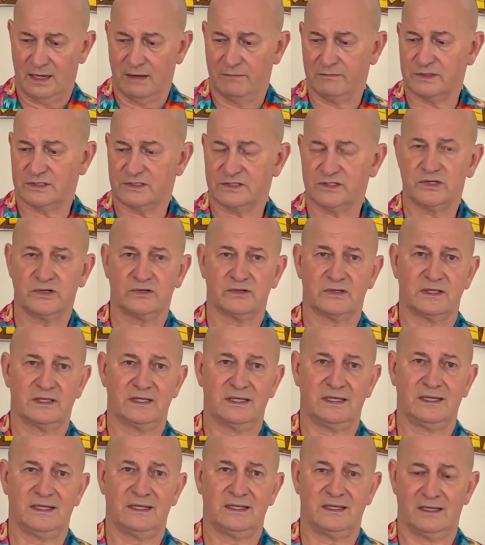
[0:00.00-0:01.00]

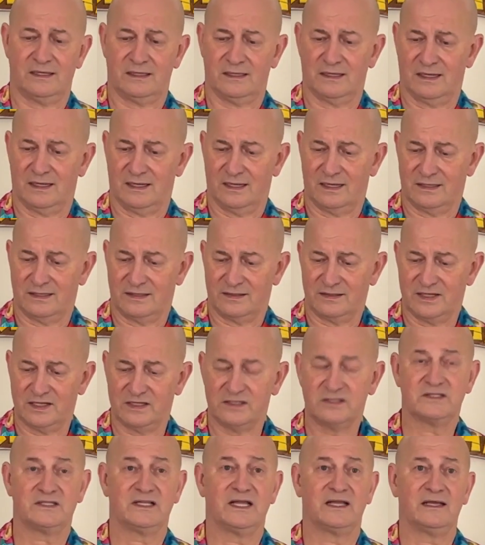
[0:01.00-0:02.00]
Certainly
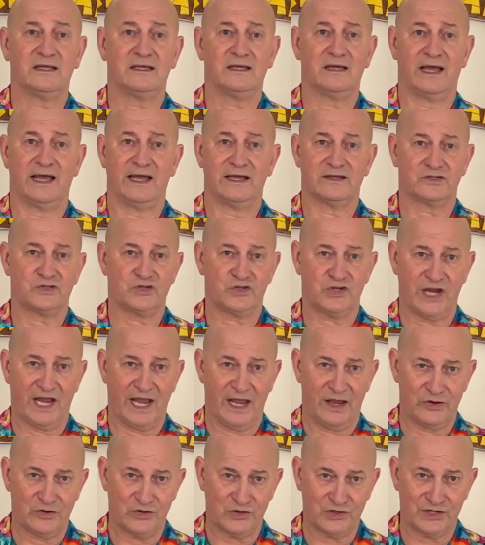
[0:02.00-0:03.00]
Disney has
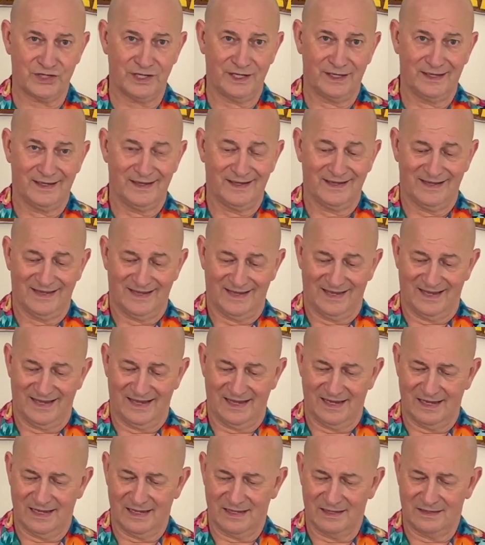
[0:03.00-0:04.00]
changed,
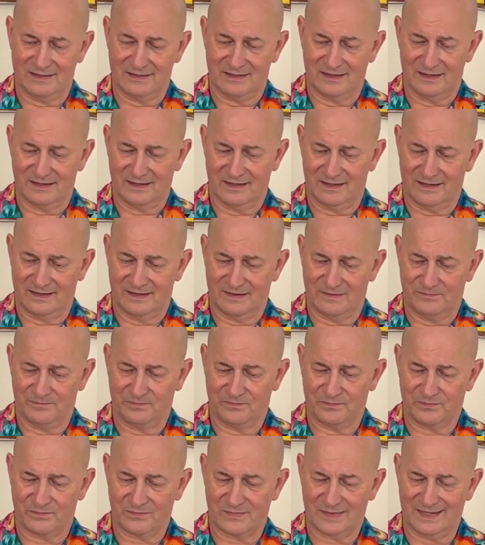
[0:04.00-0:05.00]
and
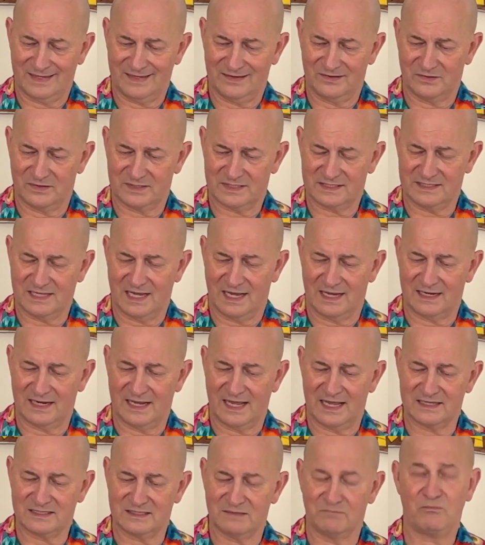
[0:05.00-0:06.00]
you know, it's not
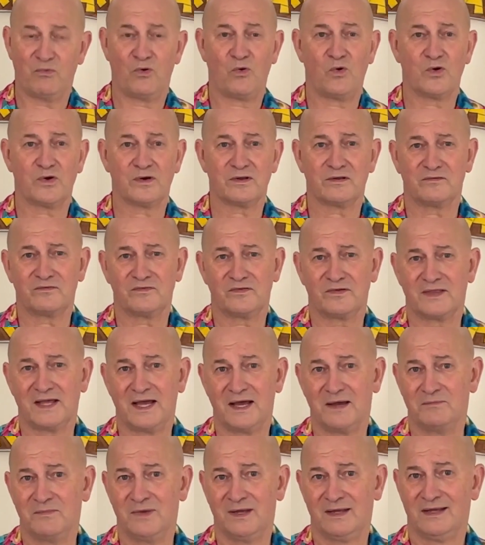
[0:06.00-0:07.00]
as important for
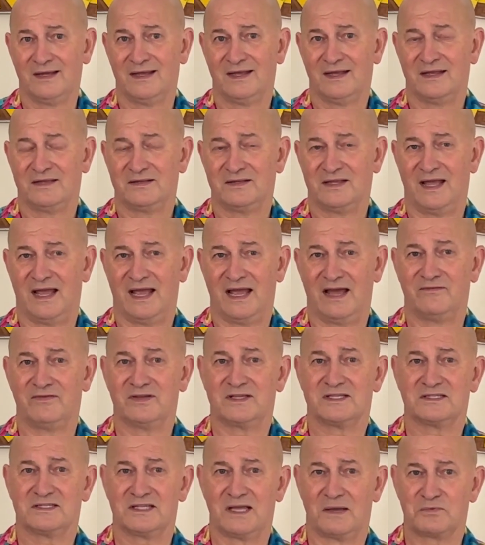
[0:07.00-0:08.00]
them to have
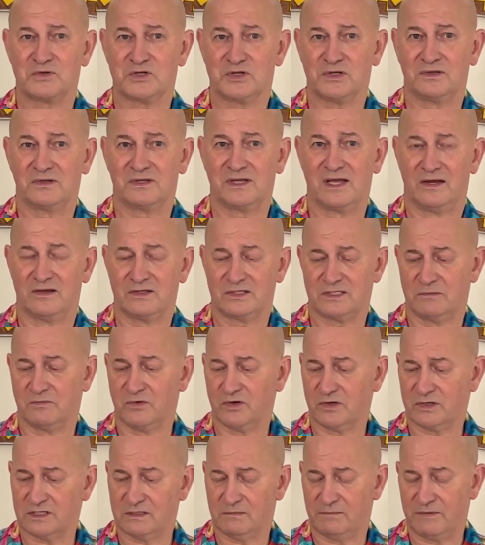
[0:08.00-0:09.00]
exceptional customer
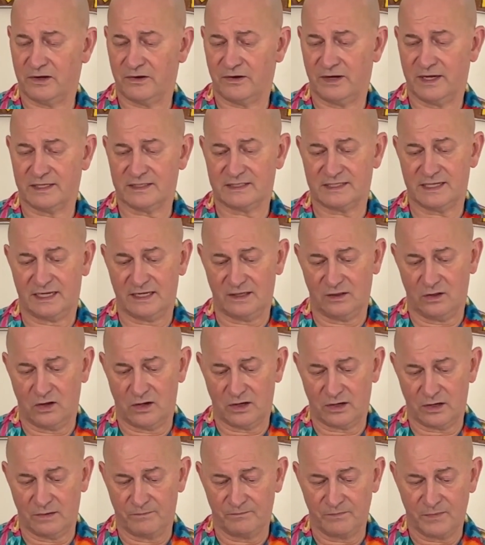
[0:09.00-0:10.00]
experience any
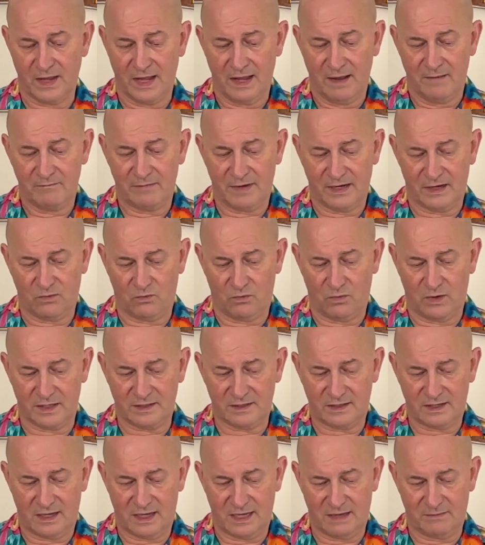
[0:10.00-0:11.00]
longer. But at one
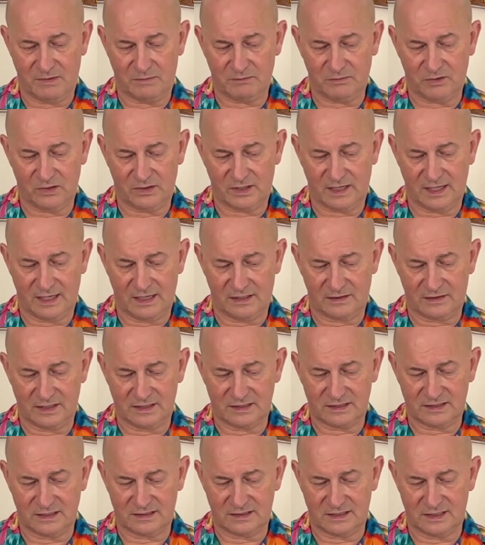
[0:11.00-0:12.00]
time, I'm looking at
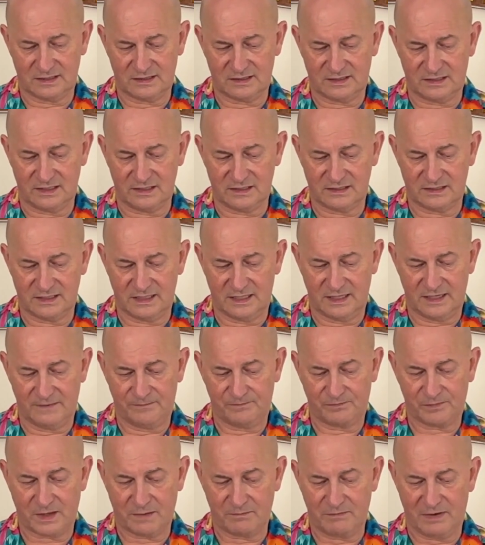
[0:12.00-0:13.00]
this and it says Disney
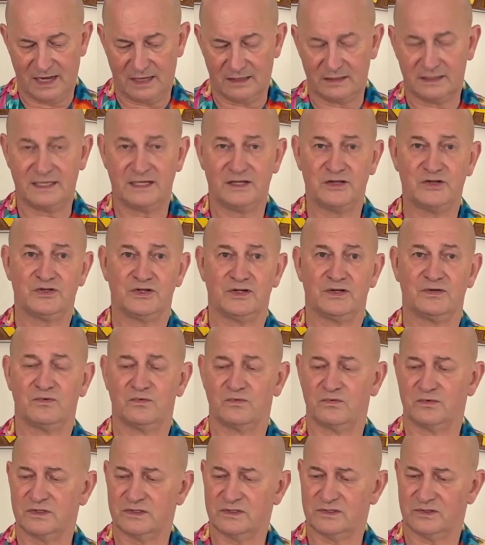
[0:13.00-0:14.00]
Polynesian
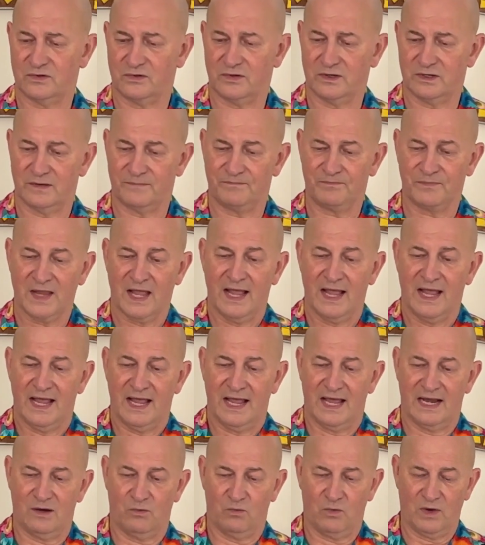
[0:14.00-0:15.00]
Resort.
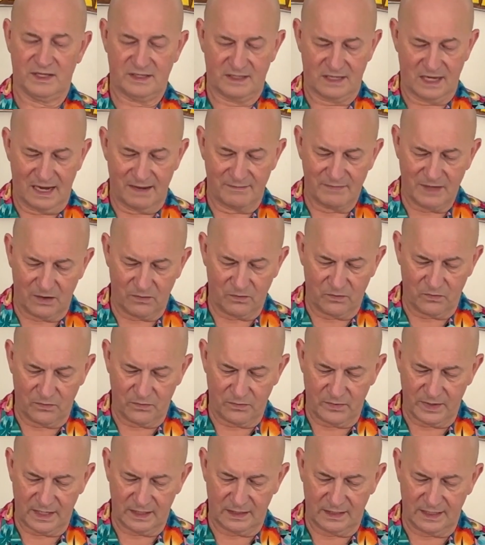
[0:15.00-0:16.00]
And at one time they
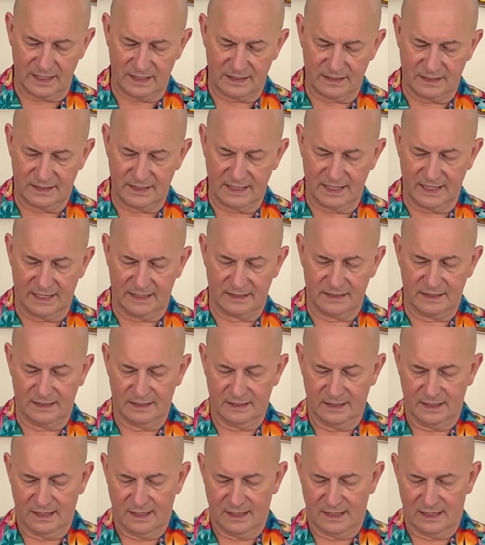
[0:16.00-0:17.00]
really did
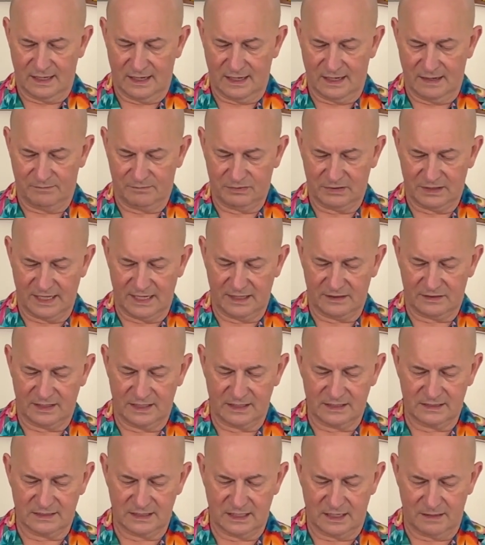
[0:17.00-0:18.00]
play
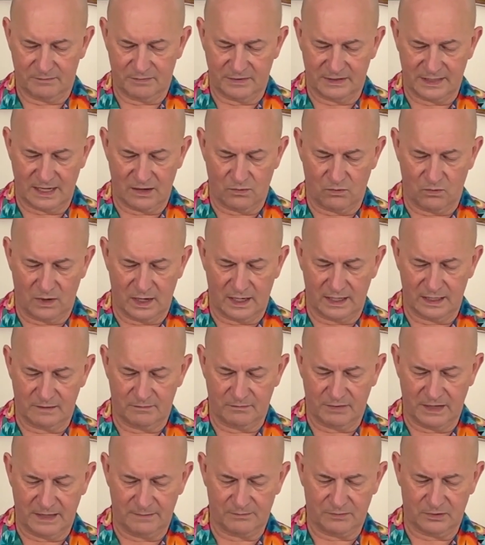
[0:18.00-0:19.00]
things up, and they wanted
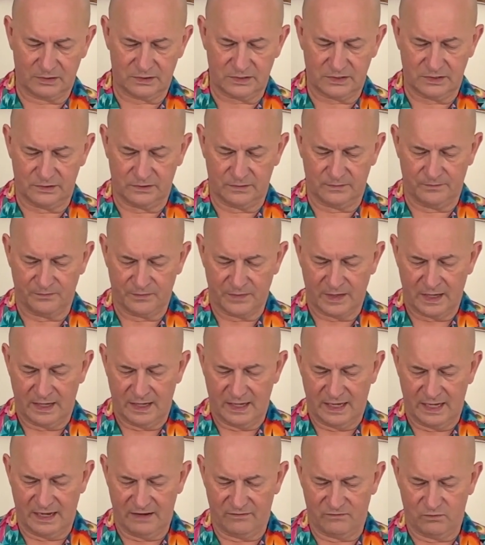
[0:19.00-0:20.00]
people to
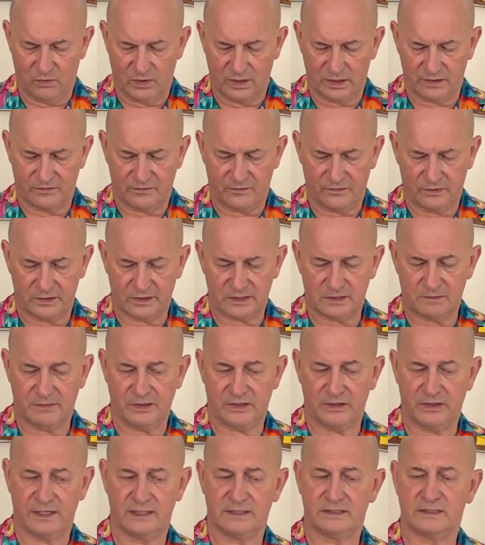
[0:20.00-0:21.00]
have wonderful
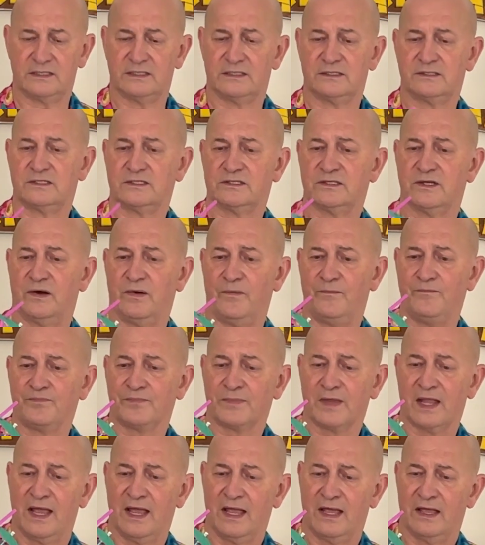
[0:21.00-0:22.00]
experiences. So
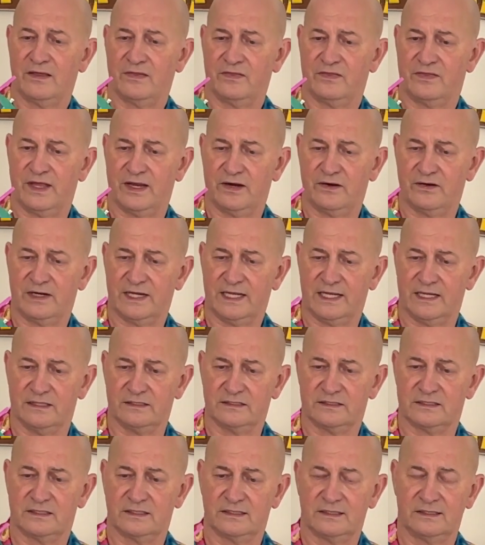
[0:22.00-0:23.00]
there it
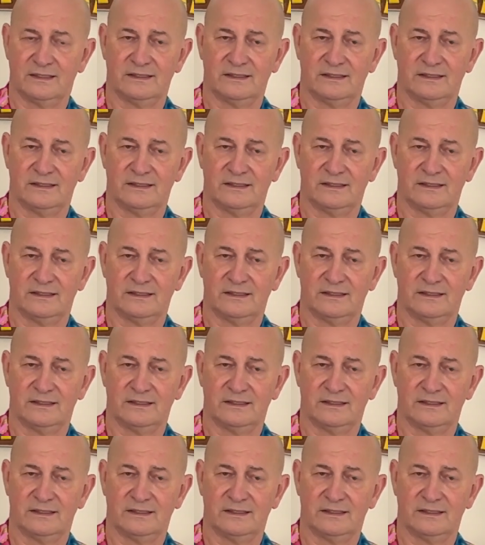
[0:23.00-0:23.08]
is.